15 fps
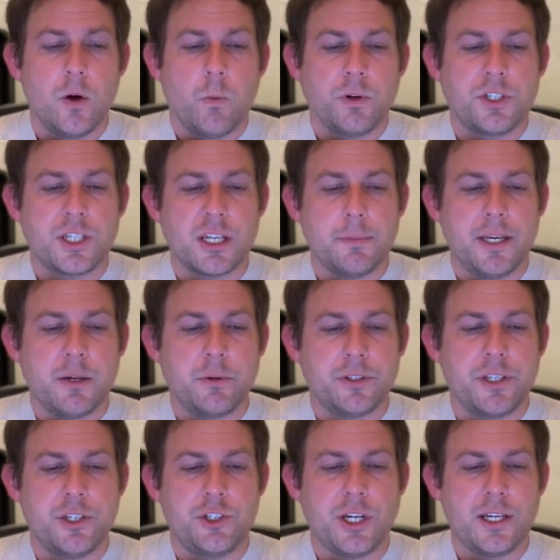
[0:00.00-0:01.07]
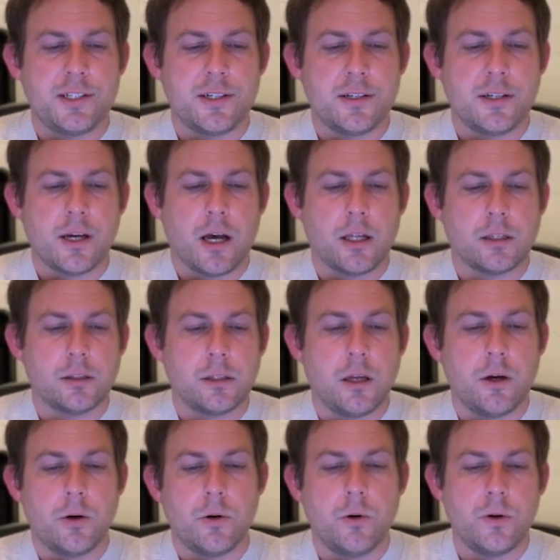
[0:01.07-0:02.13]
which is gonna be equal to
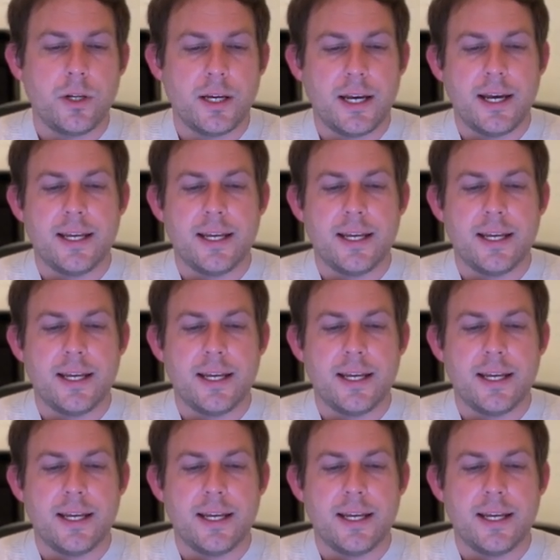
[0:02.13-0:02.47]
json.load,